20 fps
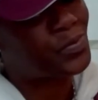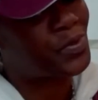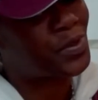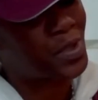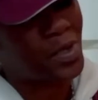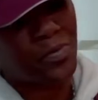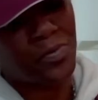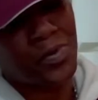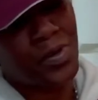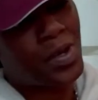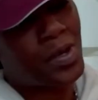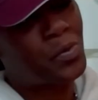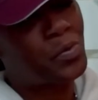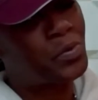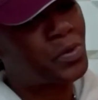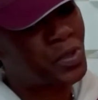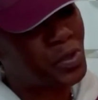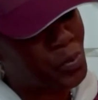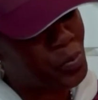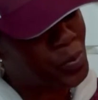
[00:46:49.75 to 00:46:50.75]
whatever I
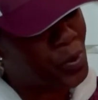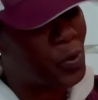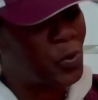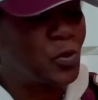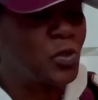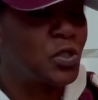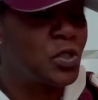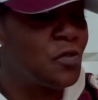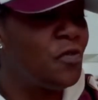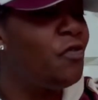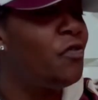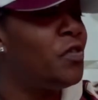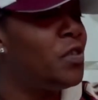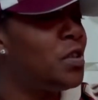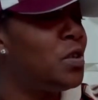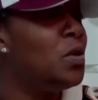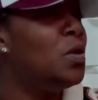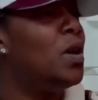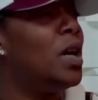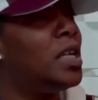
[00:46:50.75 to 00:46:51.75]
was supposed to
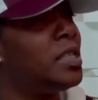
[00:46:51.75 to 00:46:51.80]
feel,